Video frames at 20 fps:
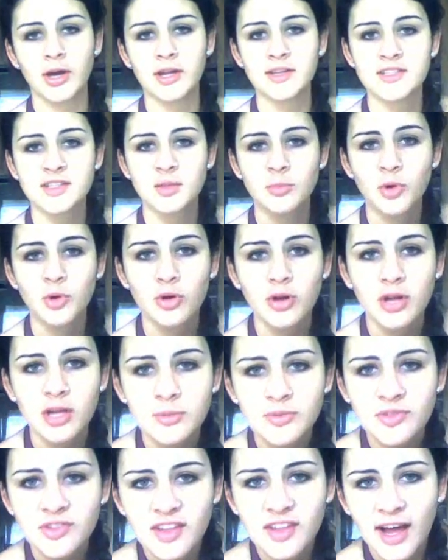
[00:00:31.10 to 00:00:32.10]
and some
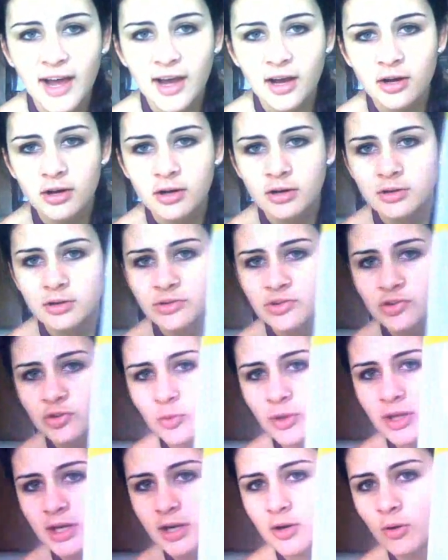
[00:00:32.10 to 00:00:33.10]
cream-style
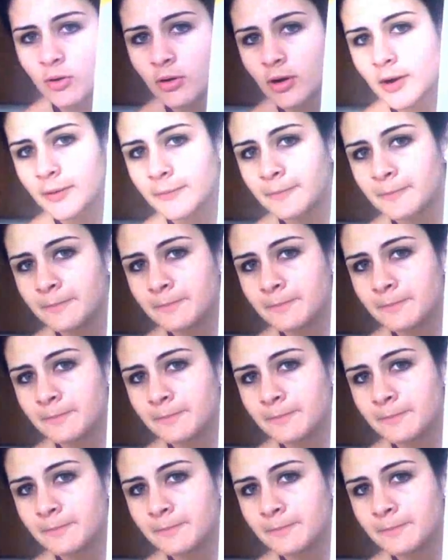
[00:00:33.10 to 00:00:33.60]
sweet corn.